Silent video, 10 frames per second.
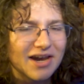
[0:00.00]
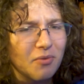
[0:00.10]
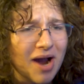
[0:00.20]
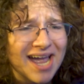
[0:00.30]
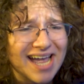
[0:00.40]
In a
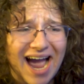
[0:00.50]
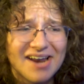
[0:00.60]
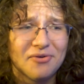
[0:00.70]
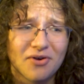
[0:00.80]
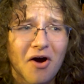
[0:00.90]
way, I
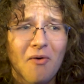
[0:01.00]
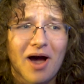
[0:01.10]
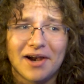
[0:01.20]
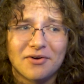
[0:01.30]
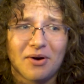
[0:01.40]
don't know
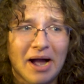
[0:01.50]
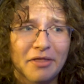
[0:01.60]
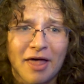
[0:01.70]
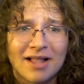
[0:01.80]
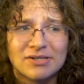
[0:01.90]
how
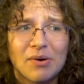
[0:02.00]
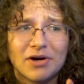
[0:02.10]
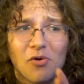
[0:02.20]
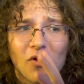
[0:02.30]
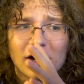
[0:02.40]
that's
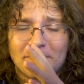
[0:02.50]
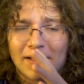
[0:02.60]
going to work,